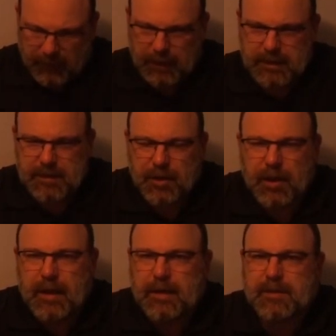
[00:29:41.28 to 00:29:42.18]
the list and she
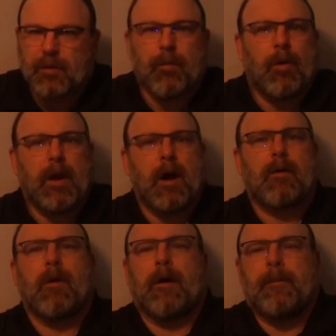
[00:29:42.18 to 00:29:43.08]
gets to Roly
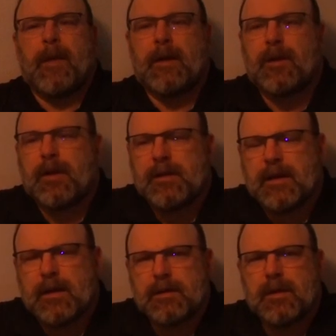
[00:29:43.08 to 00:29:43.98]
Hakwa and she
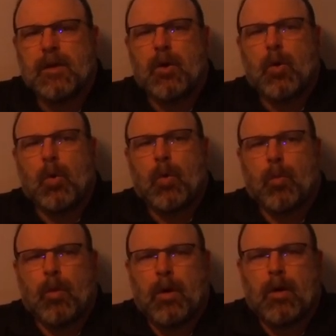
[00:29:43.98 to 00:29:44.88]
says,
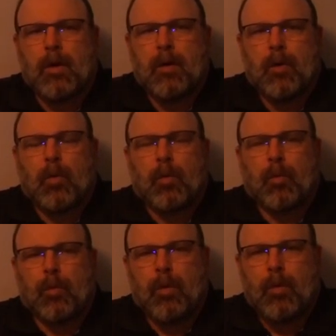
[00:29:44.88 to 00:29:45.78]
roll,
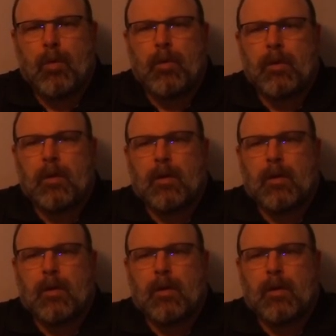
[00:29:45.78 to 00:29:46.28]
roll,